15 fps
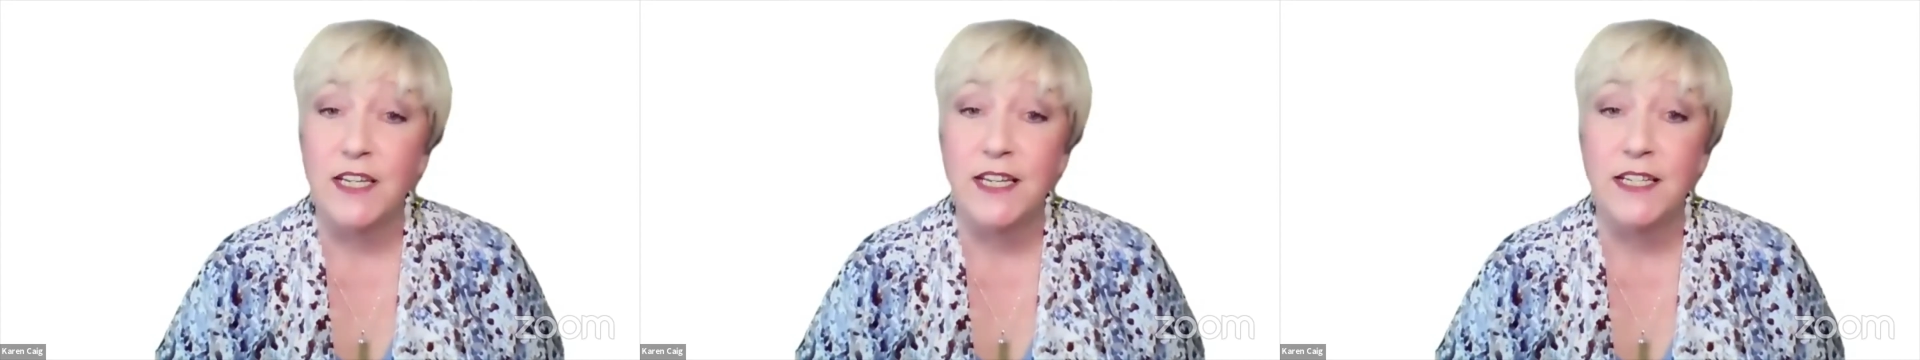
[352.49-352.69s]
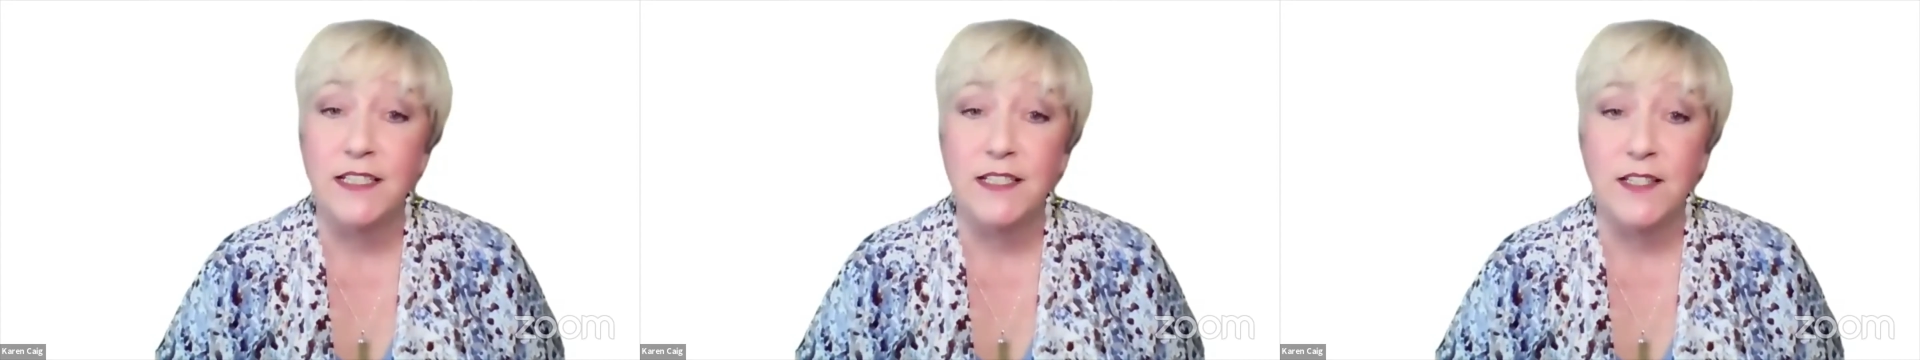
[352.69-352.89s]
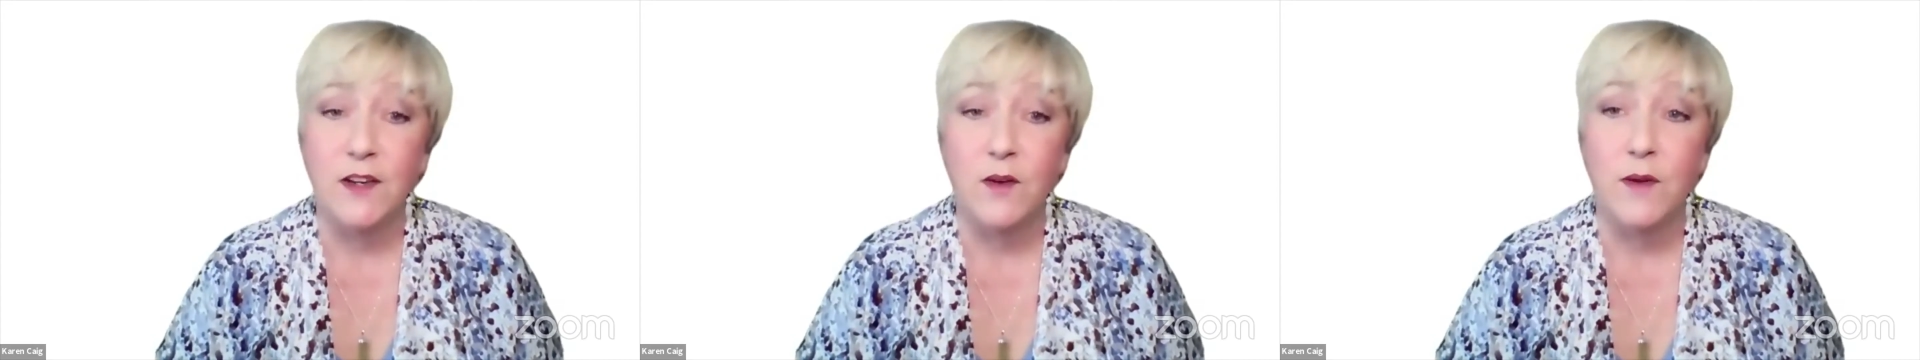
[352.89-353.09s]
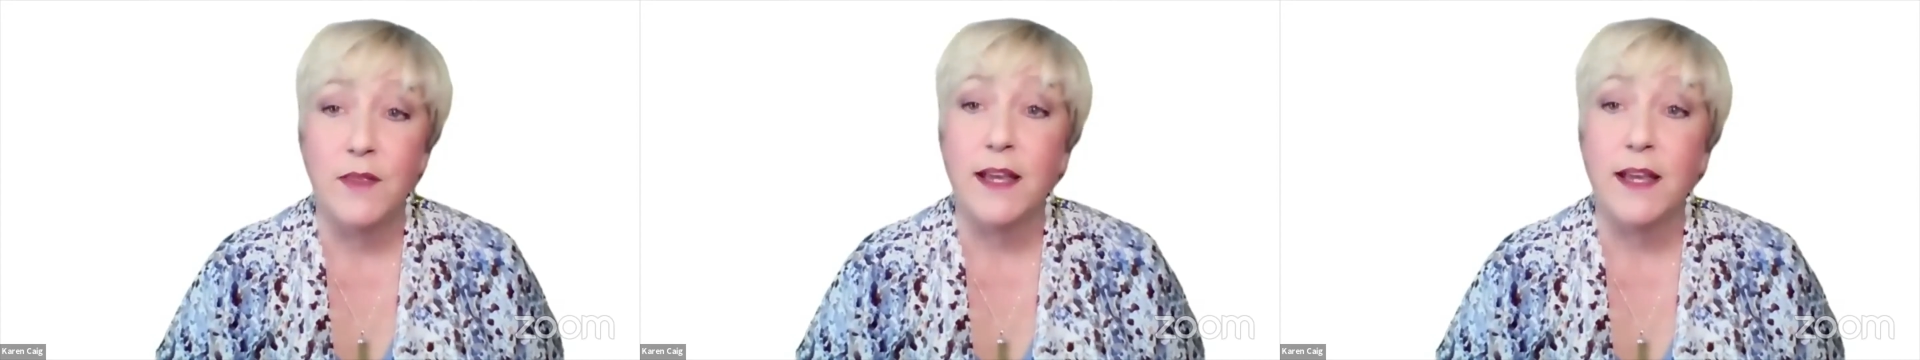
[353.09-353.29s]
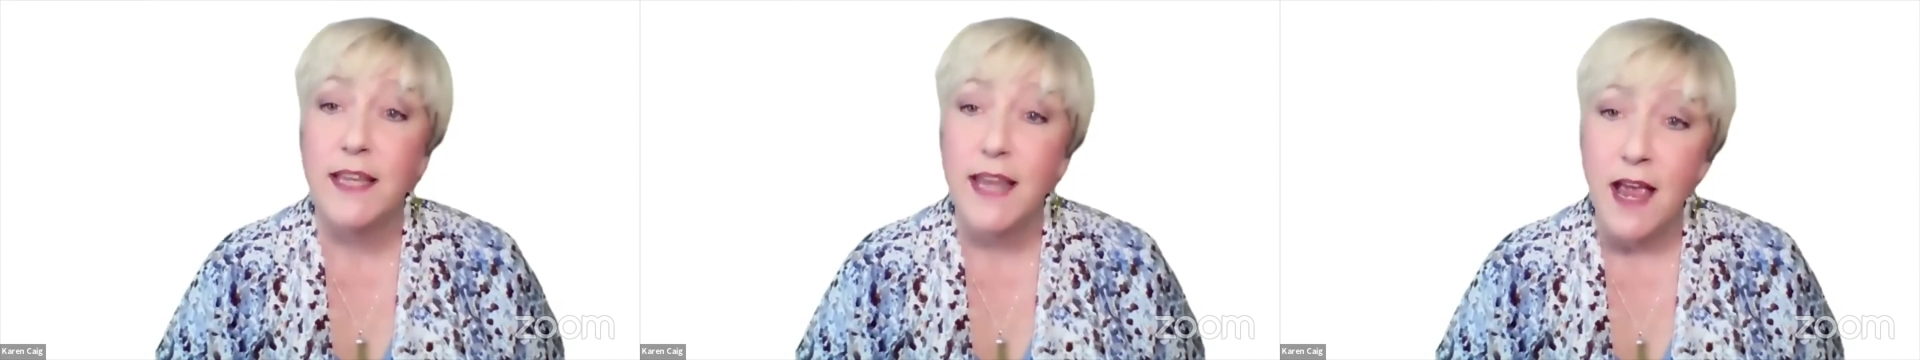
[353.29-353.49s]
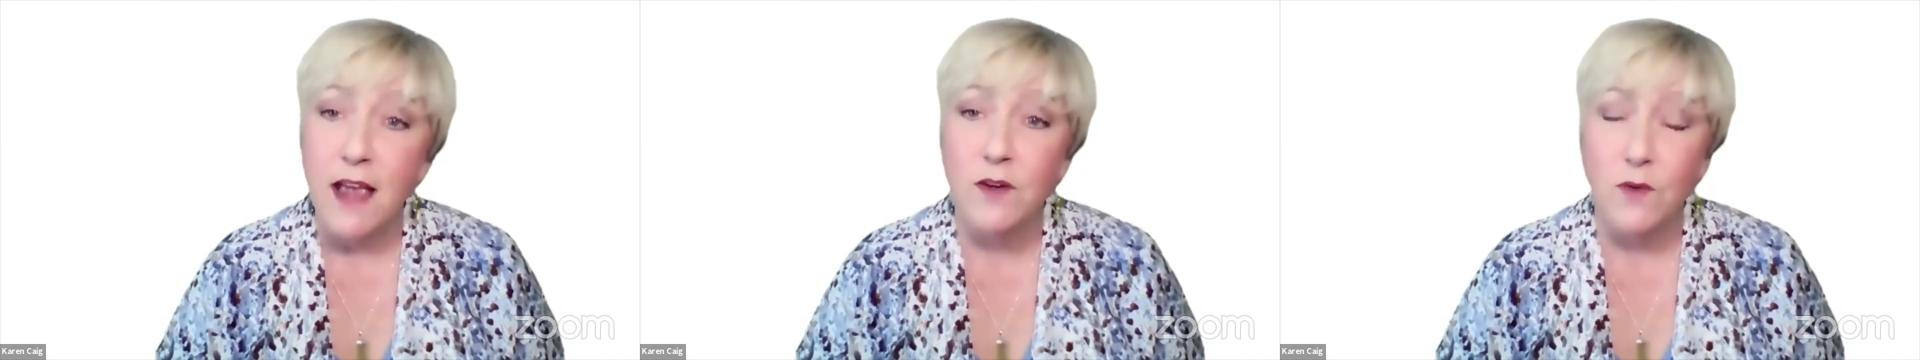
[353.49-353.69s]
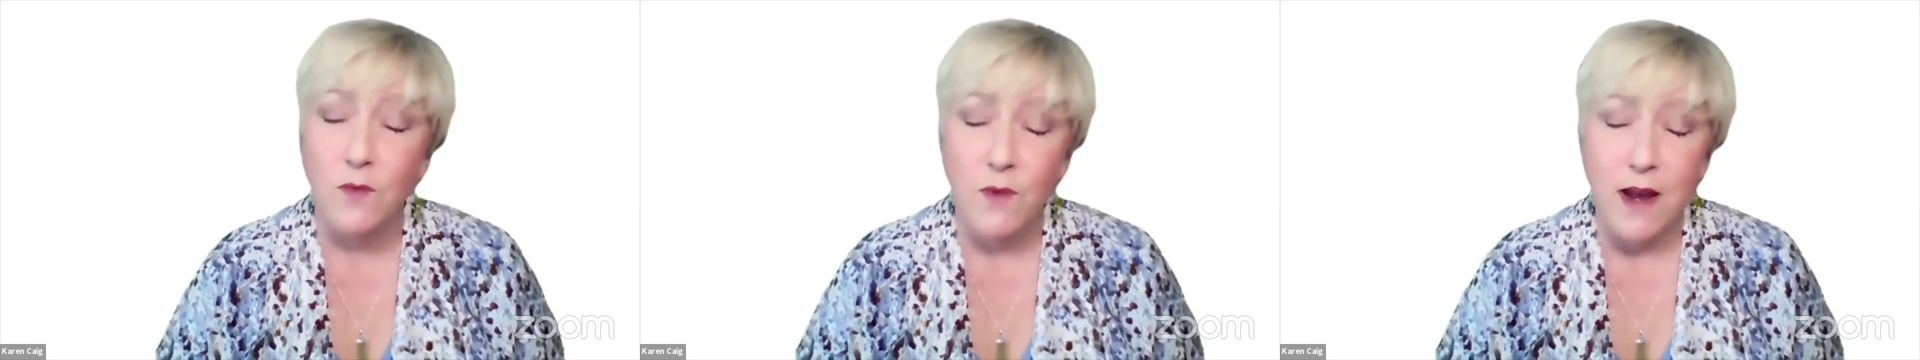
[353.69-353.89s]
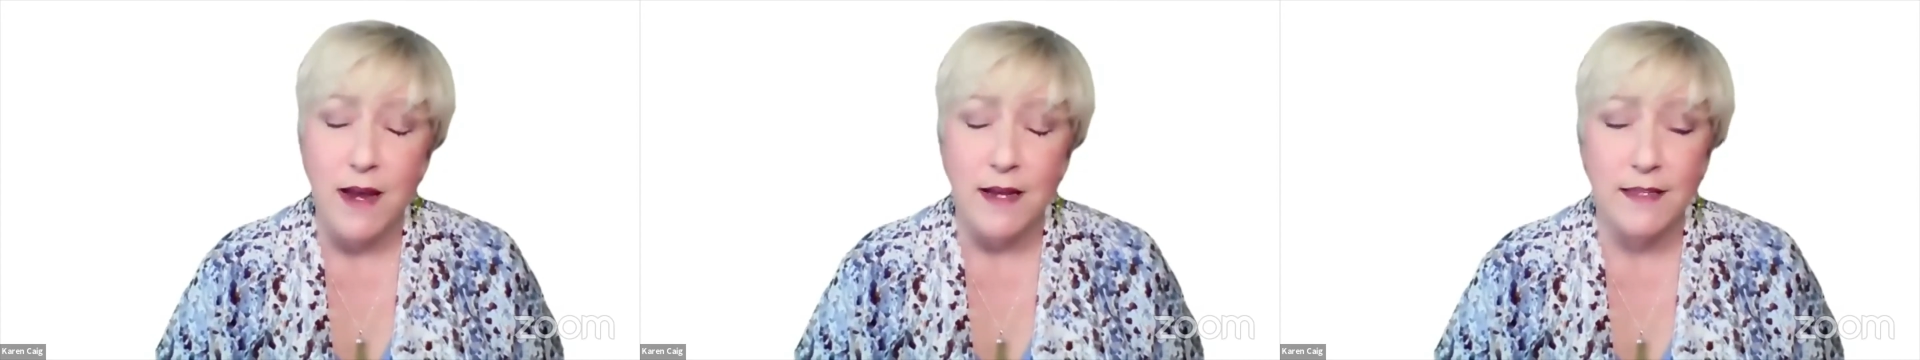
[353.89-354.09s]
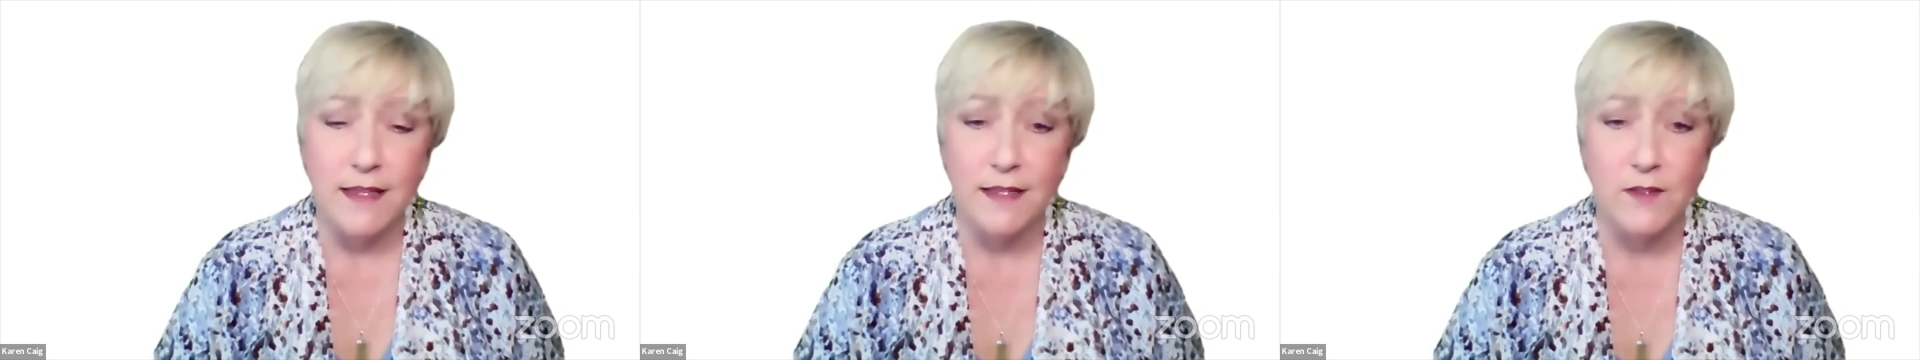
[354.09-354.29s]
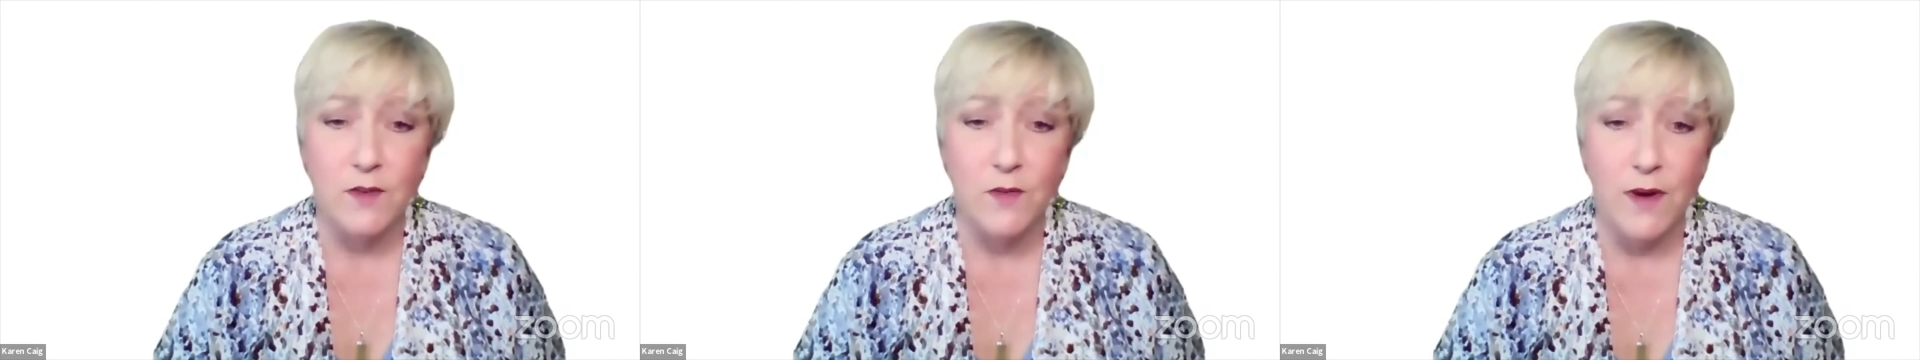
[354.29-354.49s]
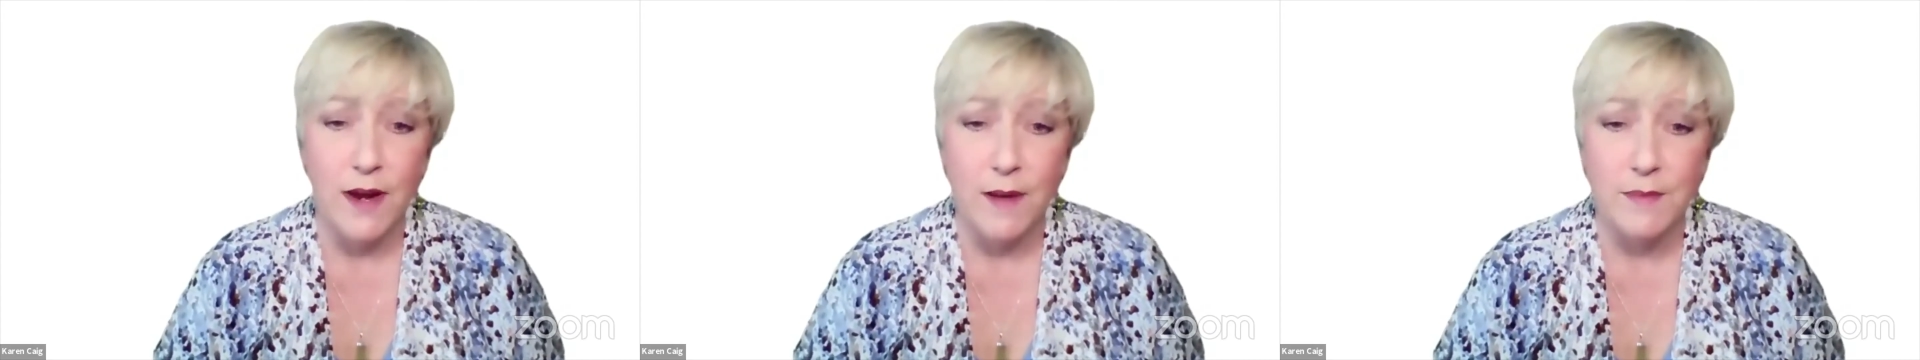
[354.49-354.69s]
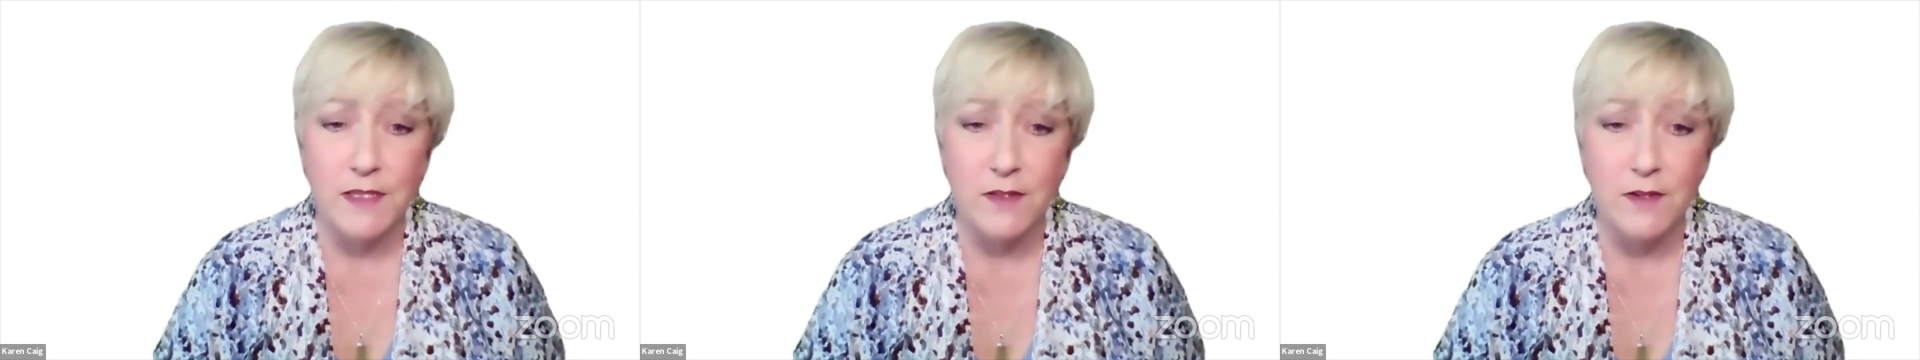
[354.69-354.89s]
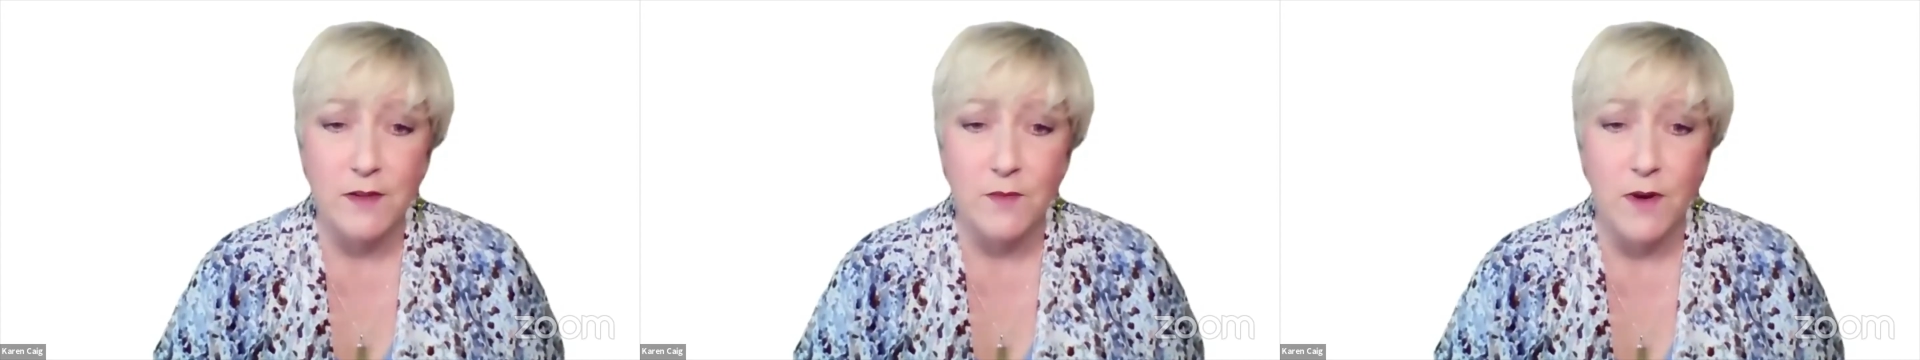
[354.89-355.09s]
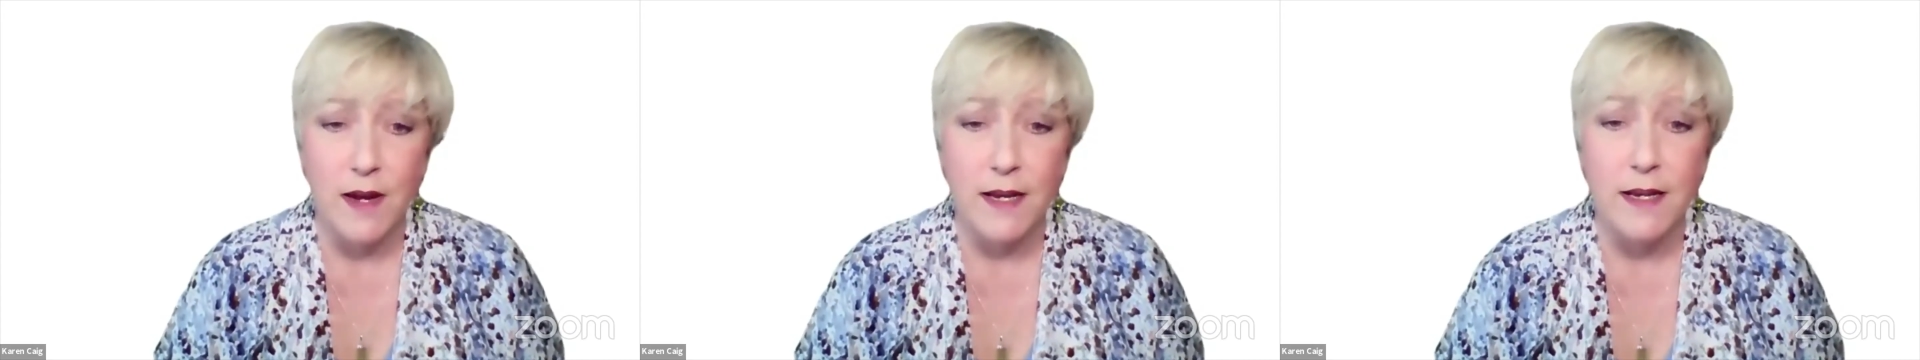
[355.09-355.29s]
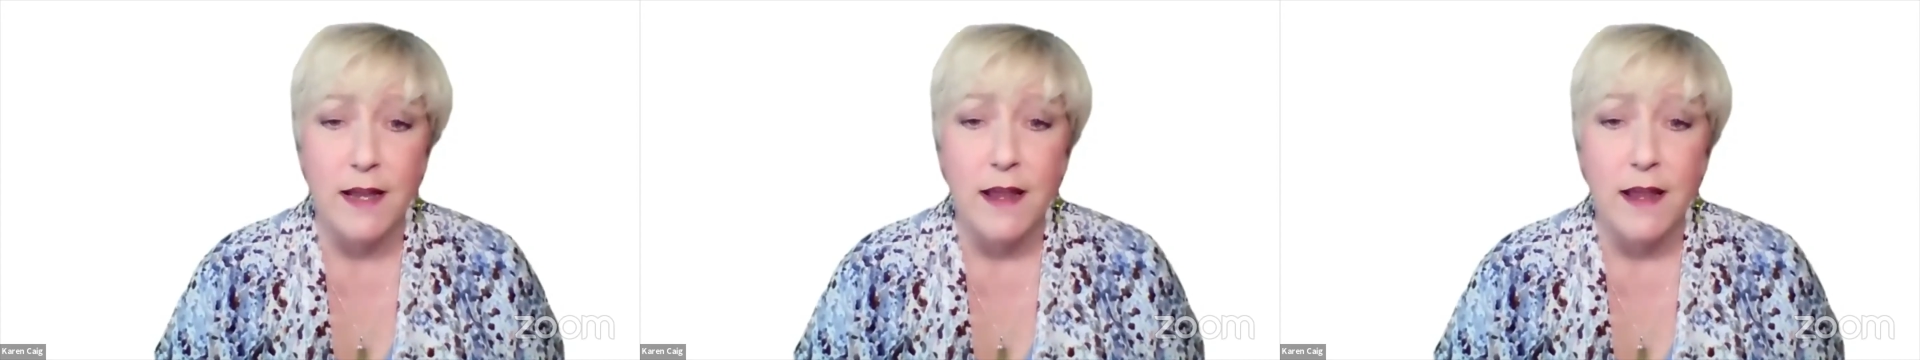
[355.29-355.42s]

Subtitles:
And so I'm like, yeah, you're right. You're absolutely right.